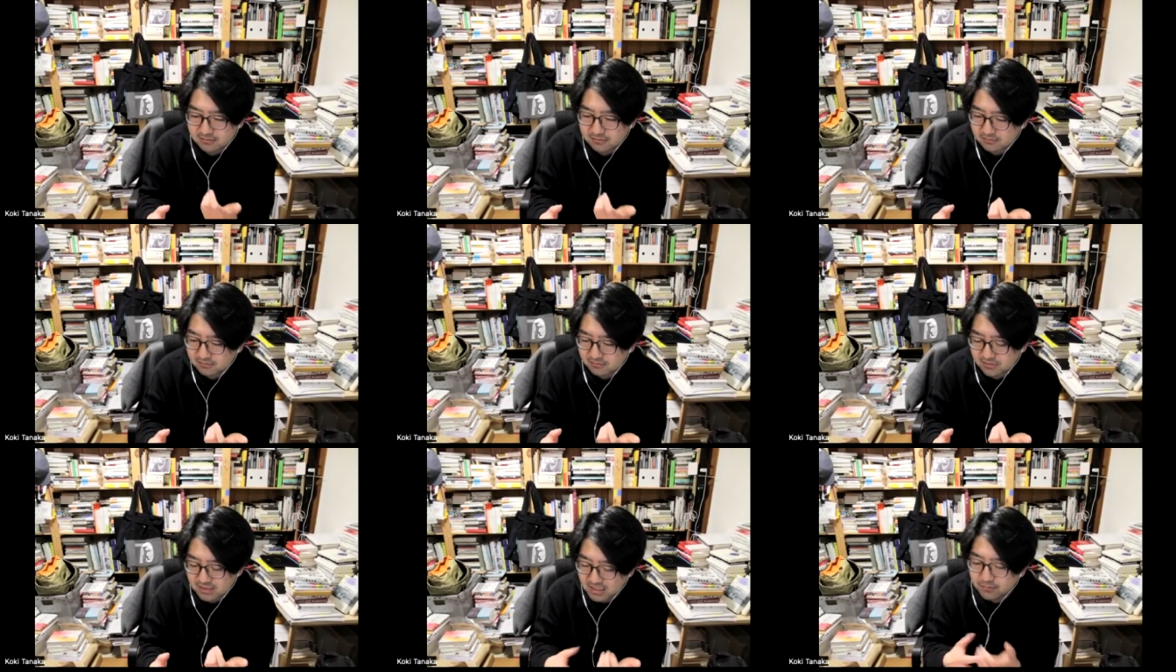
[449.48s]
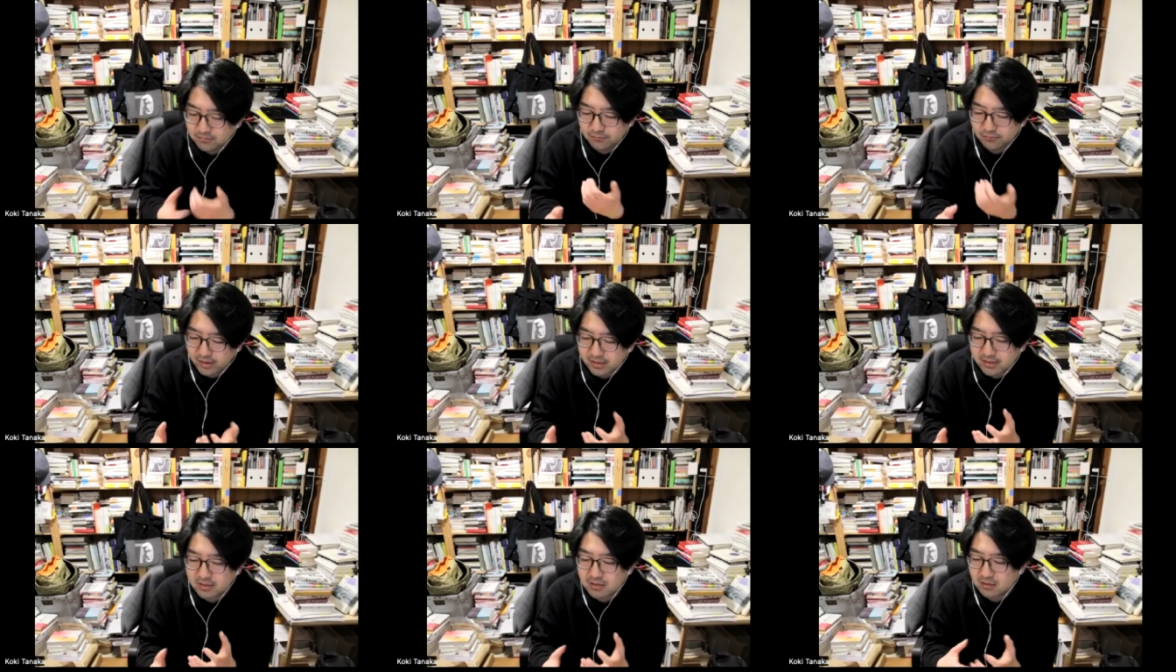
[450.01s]
keep
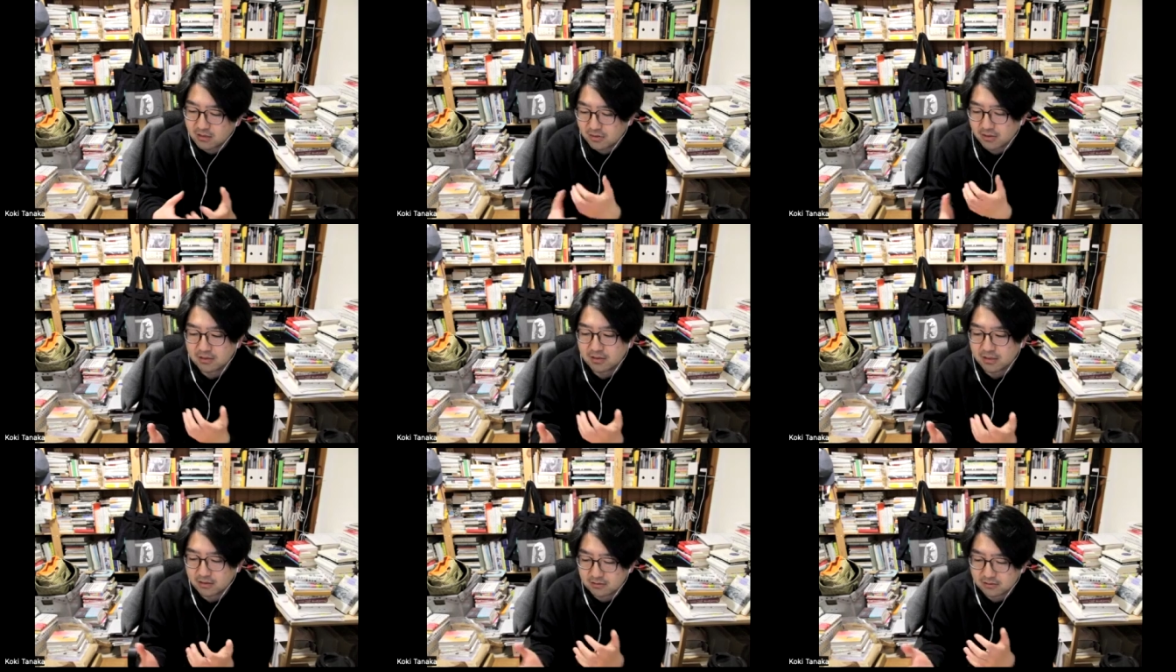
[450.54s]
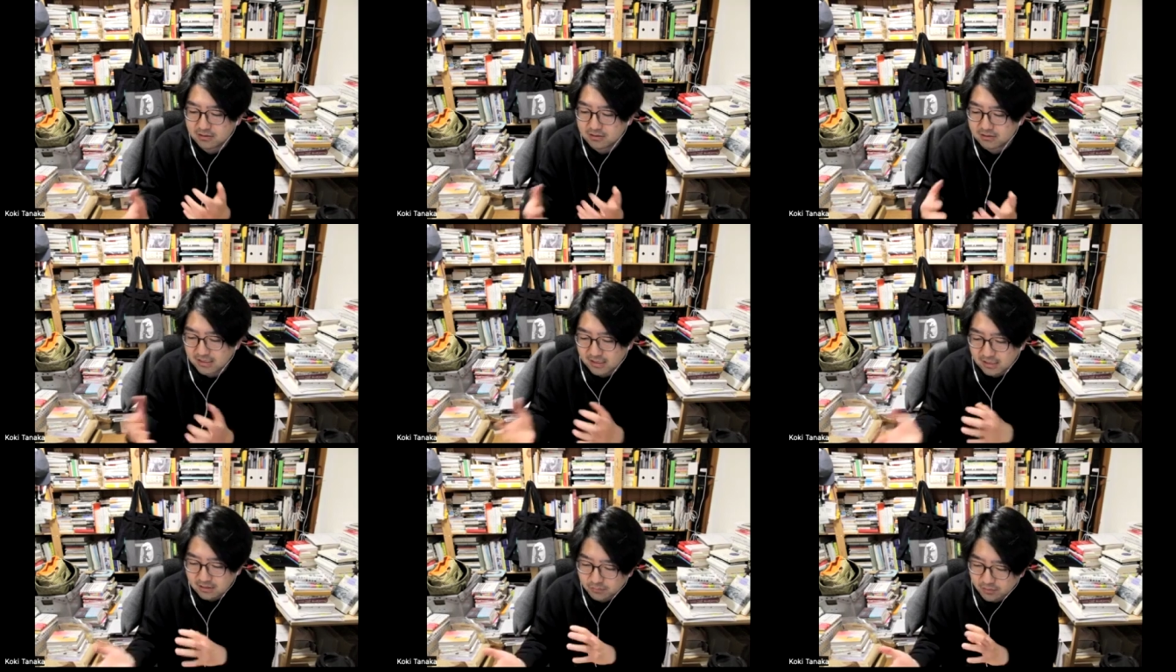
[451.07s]
writing about like this
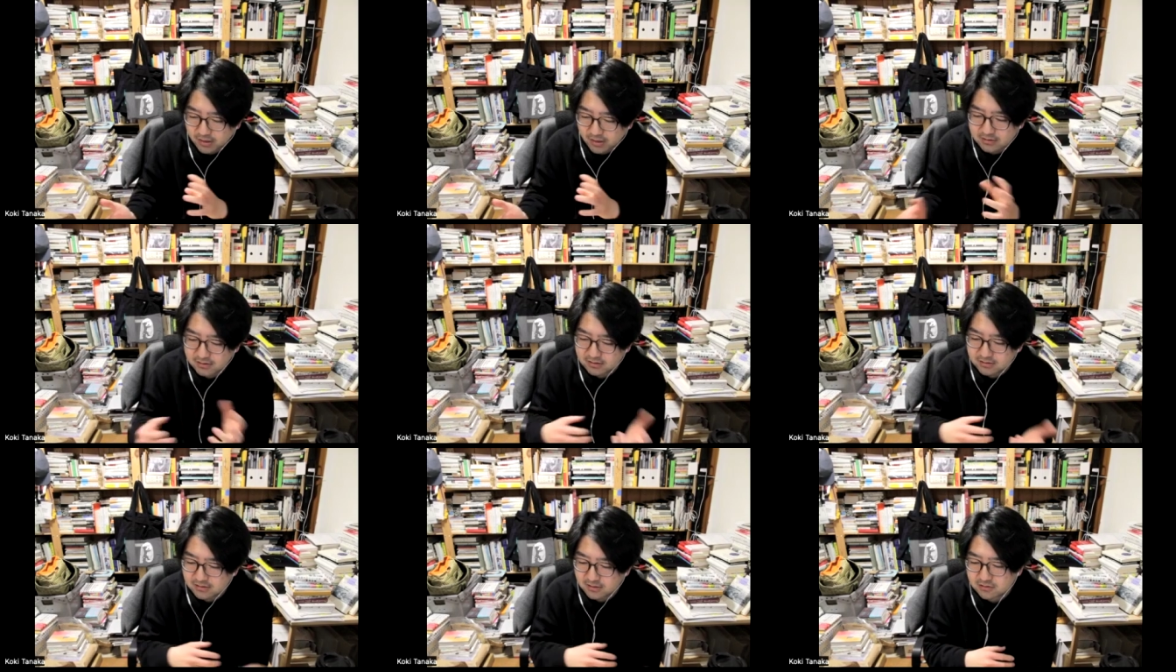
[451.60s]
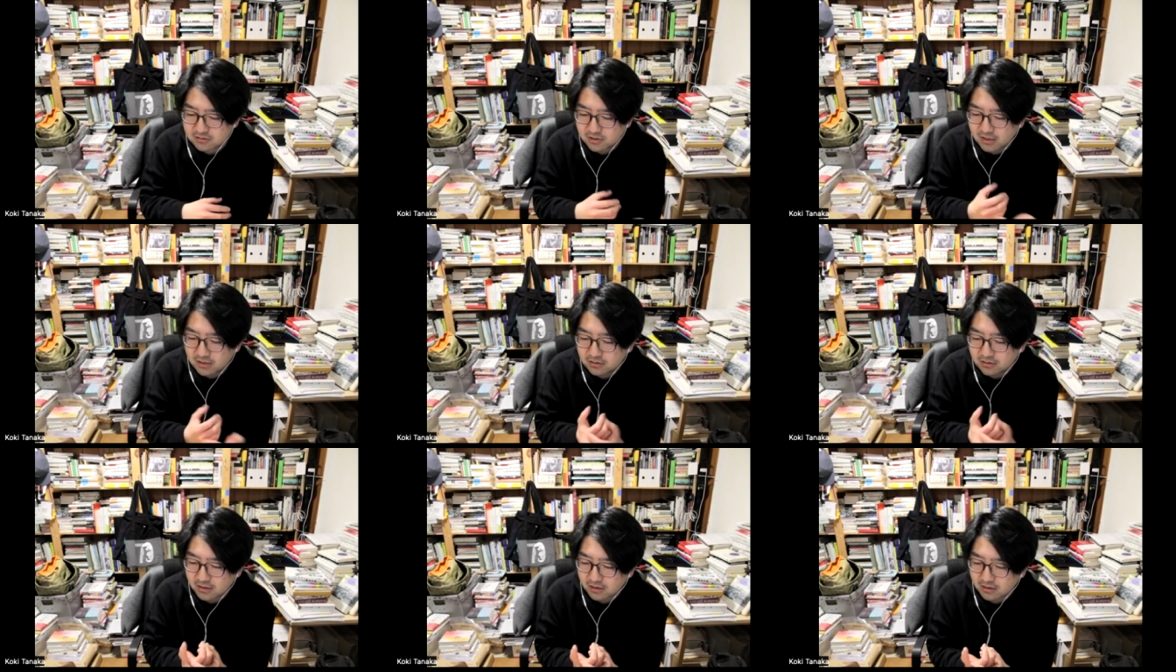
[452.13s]
art practice and
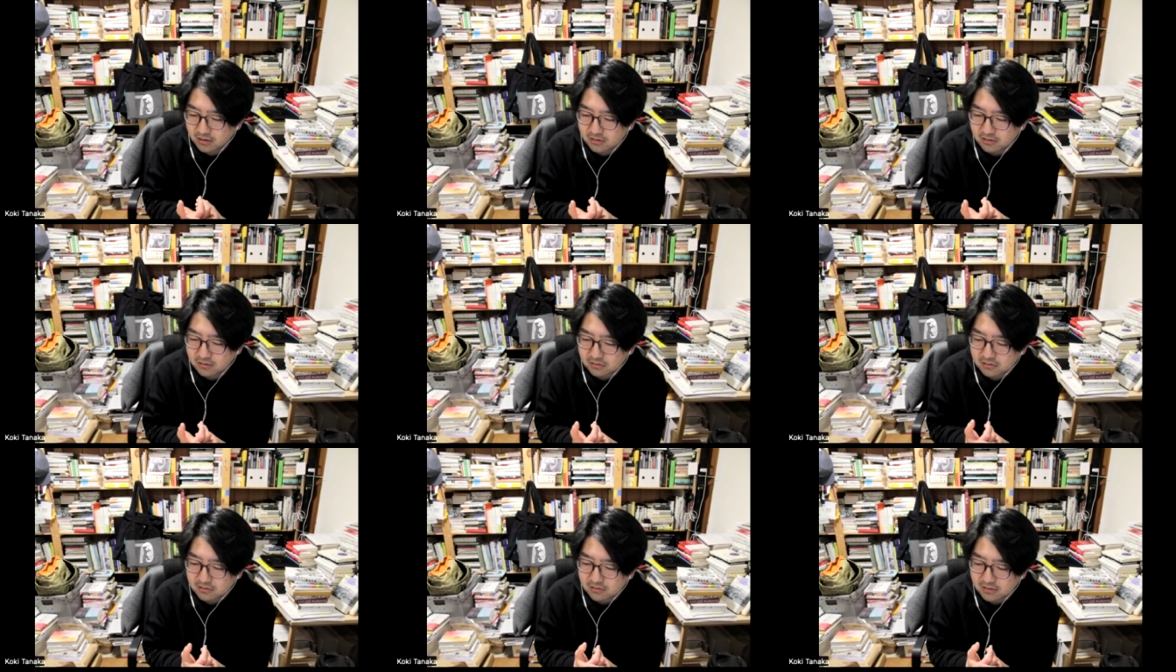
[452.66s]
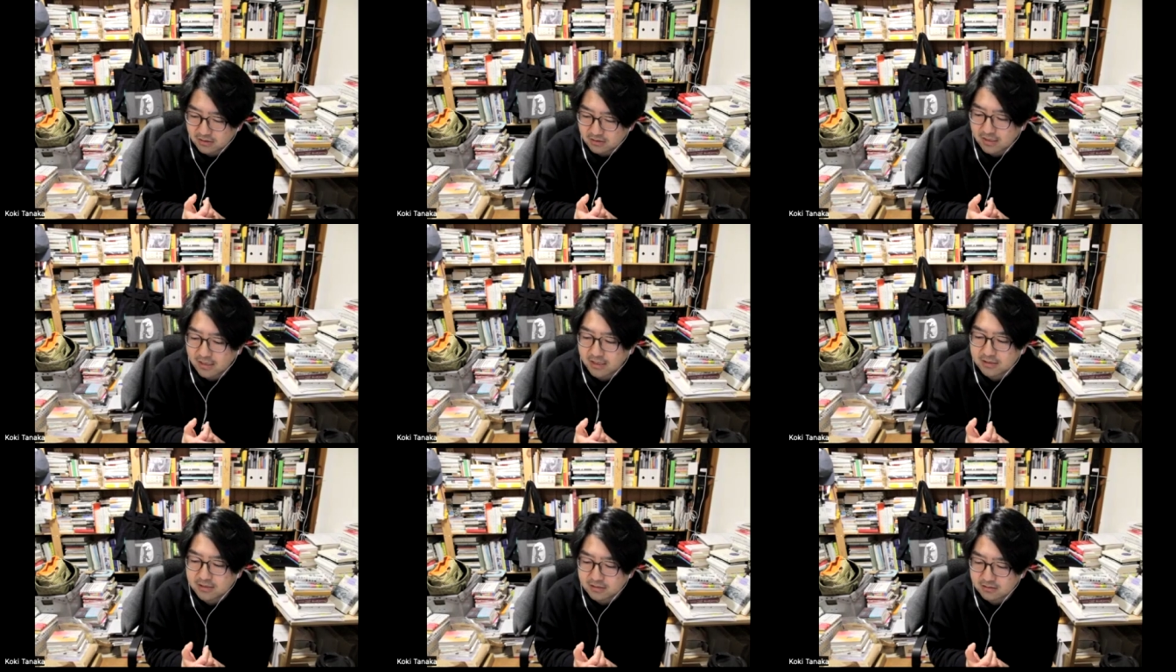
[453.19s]
childcare, then
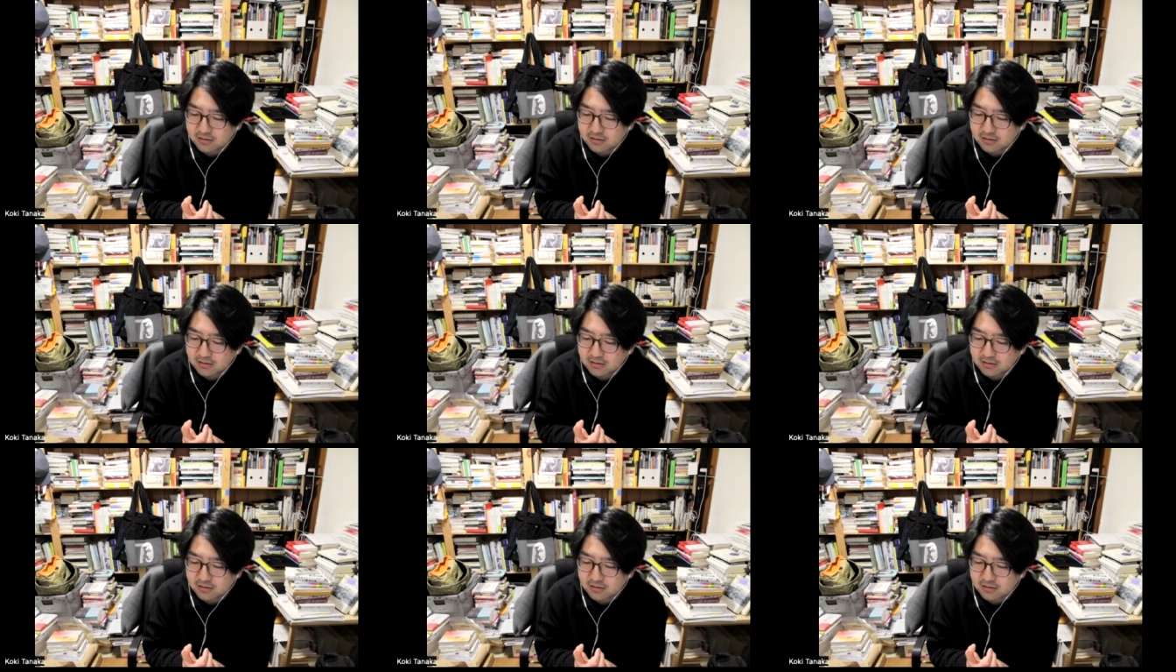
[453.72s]
I